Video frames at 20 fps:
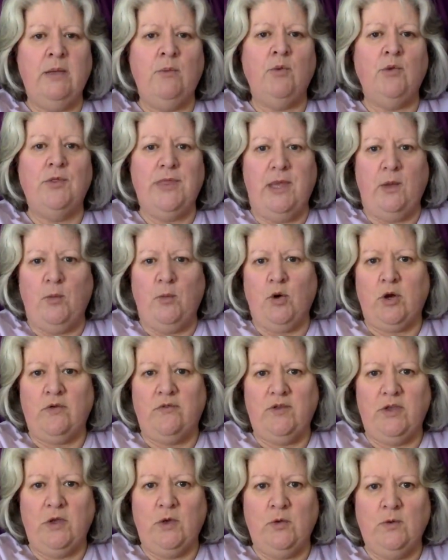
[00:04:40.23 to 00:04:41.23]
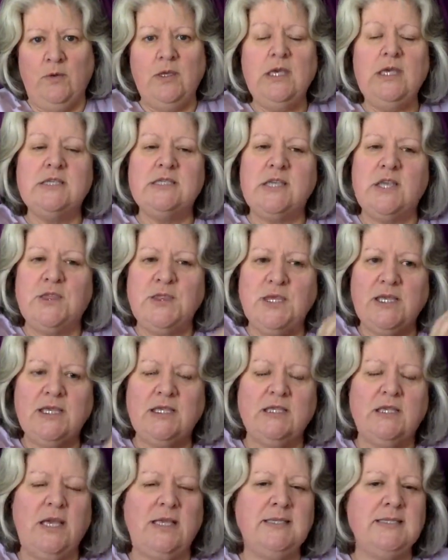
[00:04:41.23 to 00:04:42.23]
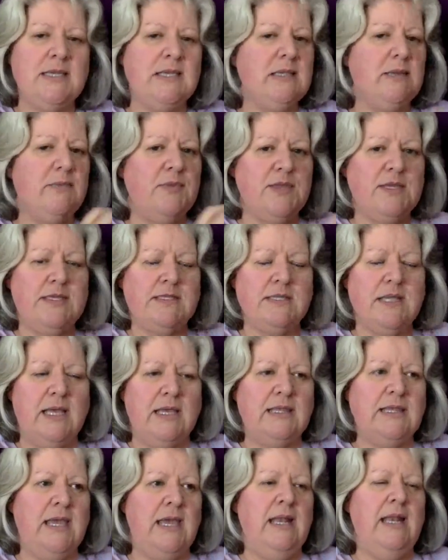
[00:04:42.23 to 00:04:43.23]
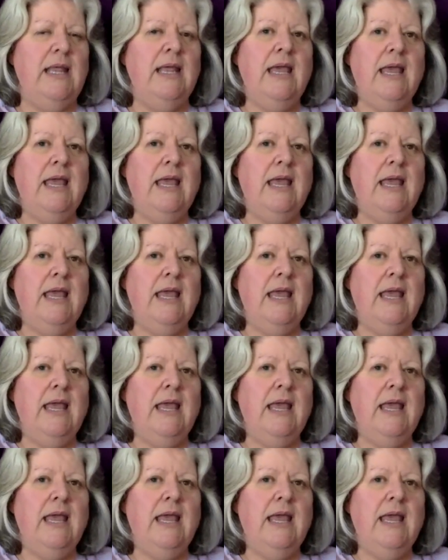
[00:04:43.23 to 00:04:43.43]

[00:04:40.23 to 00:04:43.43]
Would that work for you? So, asking them things like that.